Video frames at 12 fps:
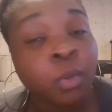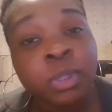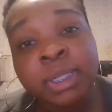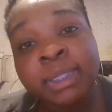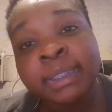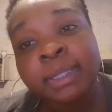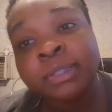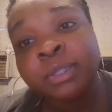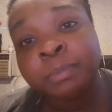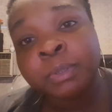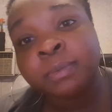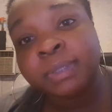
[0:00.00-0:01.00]
only the
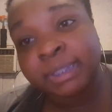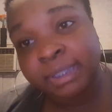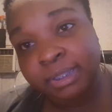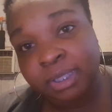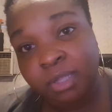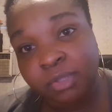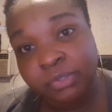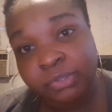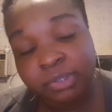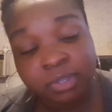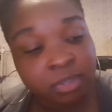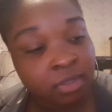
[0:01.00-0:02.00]
Selsun Blue was
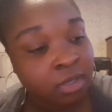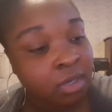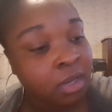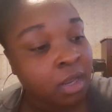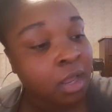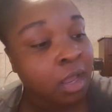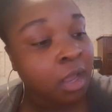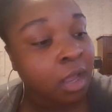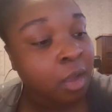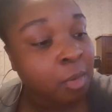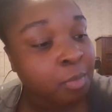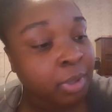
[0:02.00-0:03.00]
$6.
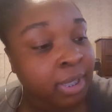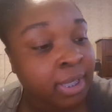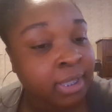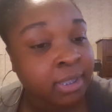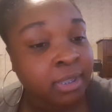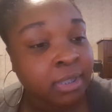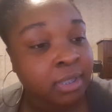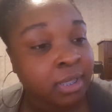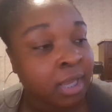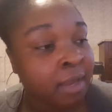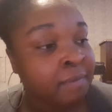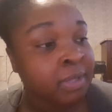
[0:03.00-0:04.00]
But
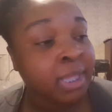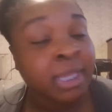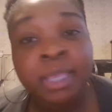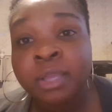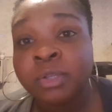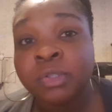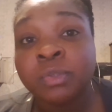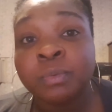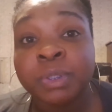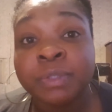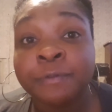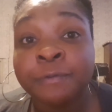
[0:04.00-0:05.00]
everything else
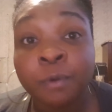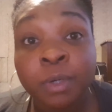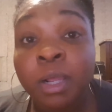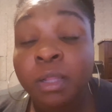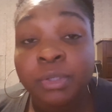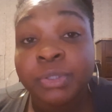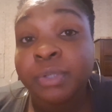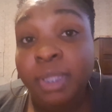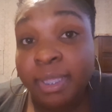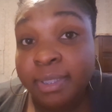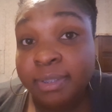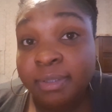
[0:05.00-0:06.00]
was $4 or
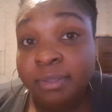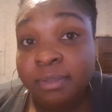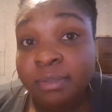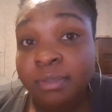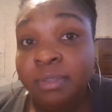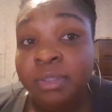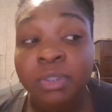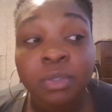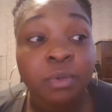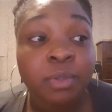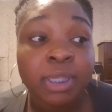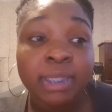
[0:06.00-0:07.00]
less.
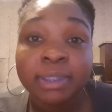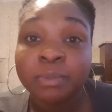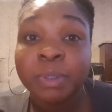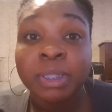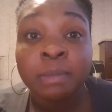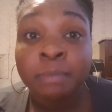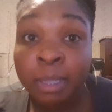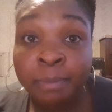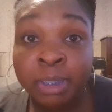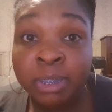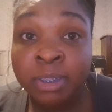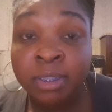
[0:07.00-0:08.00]
So it's within my
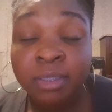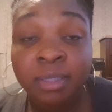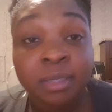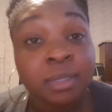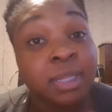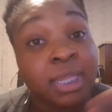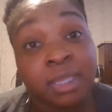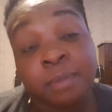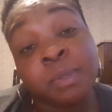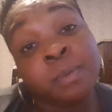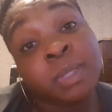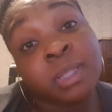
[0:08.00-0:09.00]
budget. It could
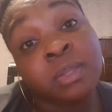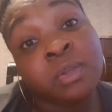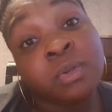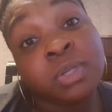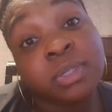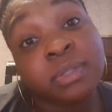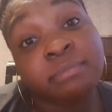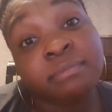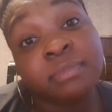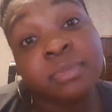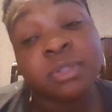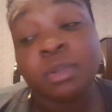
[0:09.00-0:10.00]
be within yours.
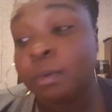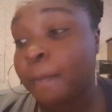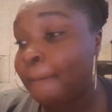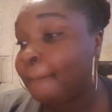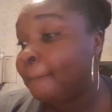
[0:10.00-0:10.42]
So